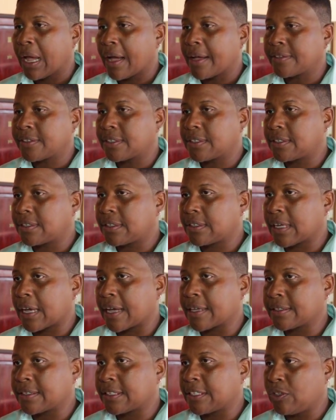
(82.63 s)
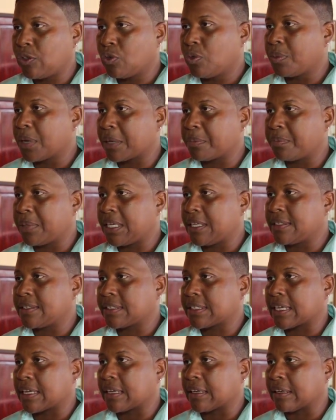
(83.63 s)
as human
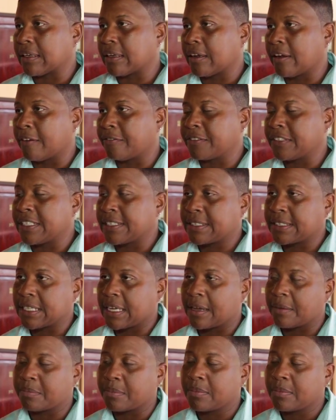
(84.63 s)
beings and of this